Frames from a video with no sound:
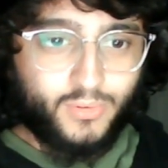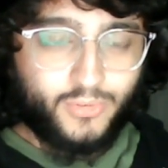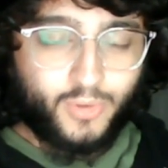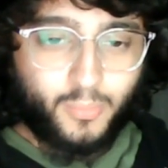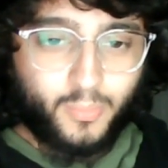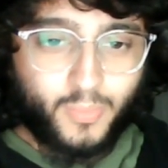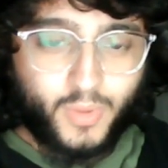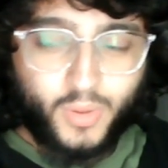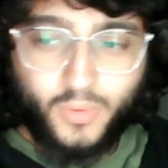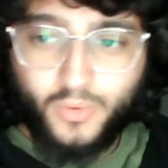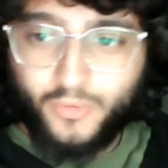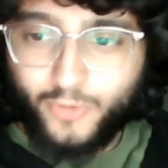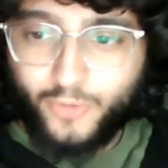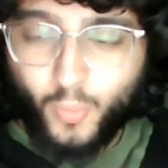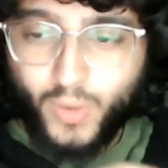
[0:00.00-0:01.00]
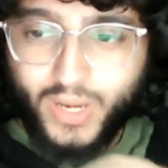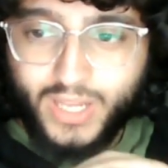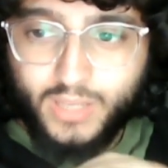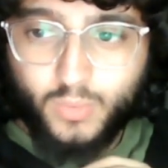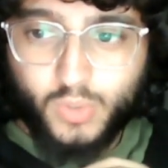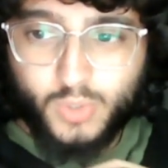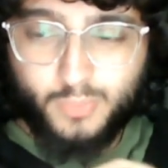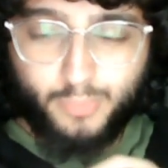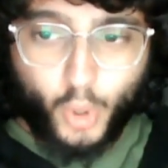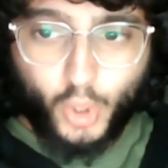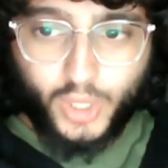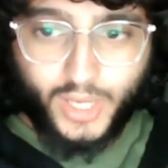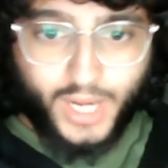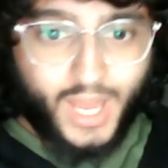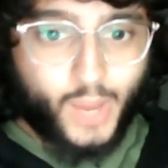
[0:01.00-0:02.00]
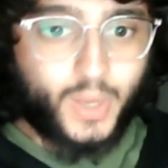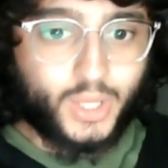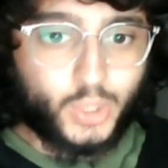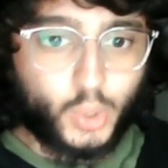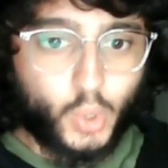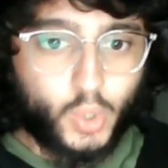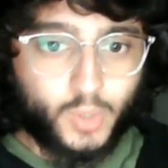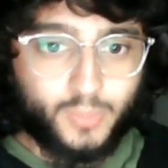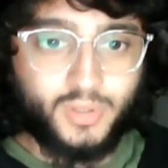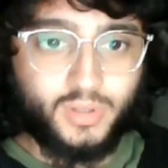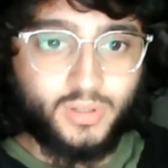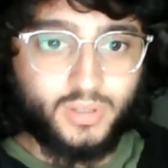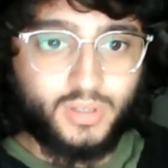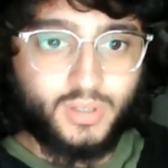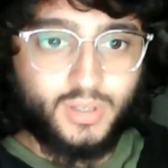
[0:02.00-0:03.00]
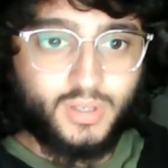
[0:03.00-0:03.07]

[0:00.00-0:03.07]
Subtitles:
from when he was balling out at Dortmund,